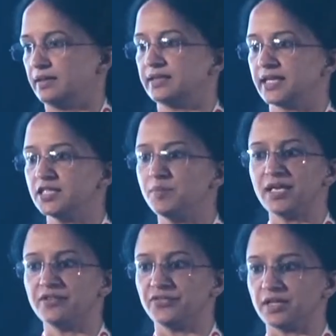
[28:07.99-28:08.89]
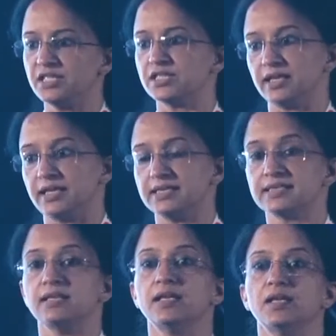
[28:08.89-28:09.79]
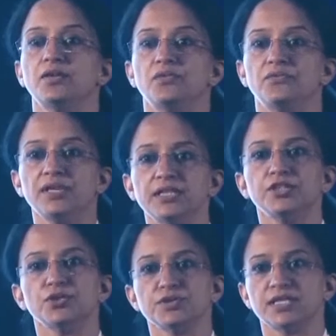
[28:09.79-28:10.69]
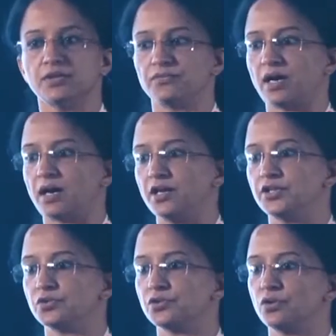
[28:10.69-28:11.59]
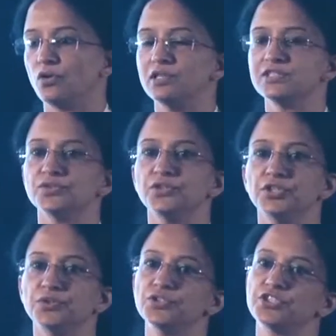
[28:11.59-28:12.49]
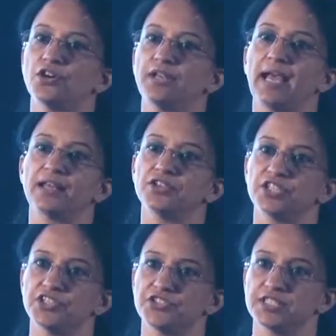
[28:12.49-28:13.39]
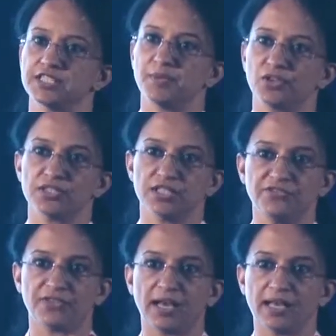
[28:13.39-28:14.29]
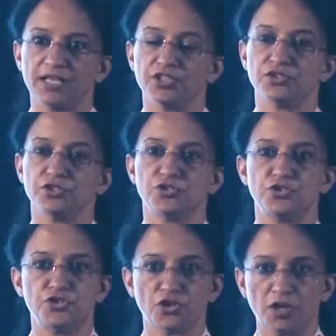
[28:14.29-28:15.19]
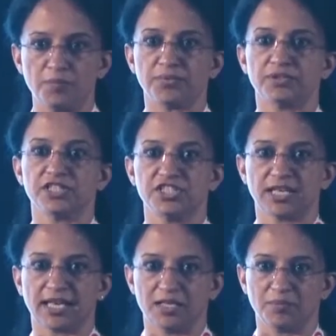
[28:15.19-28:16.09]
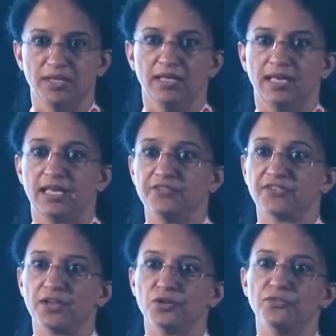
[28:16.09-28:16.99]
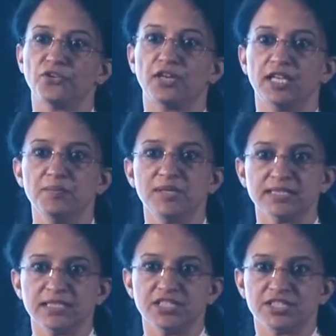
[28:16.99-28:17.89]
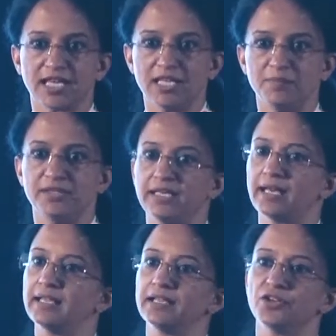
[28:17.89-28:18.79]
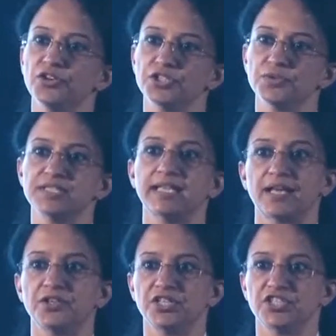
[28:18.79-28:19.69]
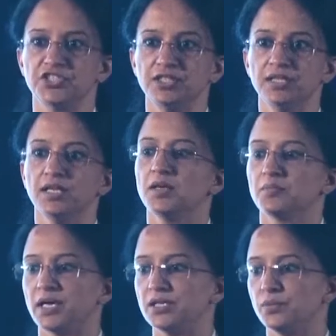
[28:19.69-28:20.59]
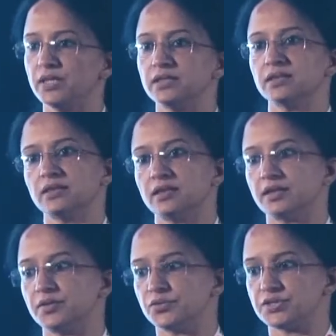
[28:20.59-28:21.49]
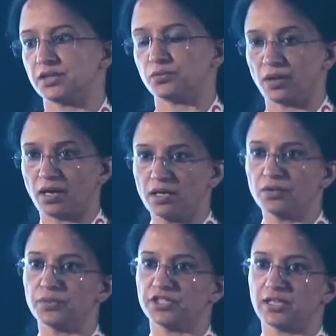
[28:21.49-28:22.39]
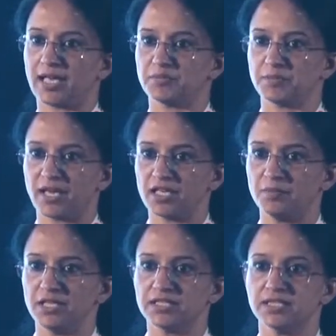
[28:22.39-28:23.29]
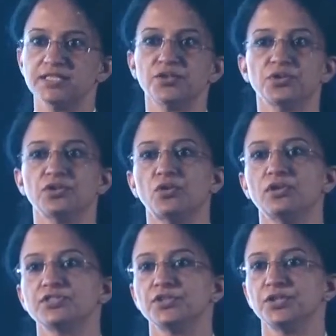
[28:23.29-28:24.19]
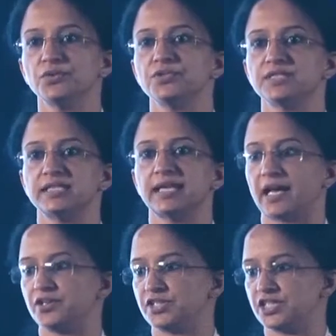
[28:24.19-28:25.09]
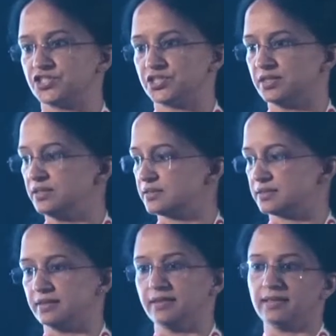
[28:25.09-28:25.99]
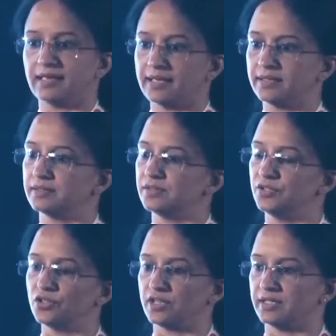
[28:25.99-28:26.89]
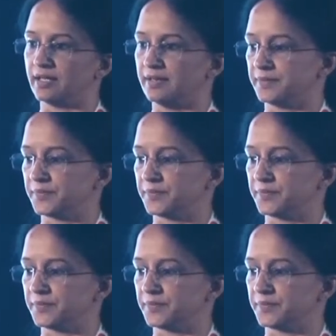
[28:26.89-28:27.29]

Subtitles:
The other benefit is, with using var, you could also use your annotations, because if I drop the type and if I go for implicit type, then I cannot use the annotation. But with using var with your lambda parameters, you could also use the annotations like non-null.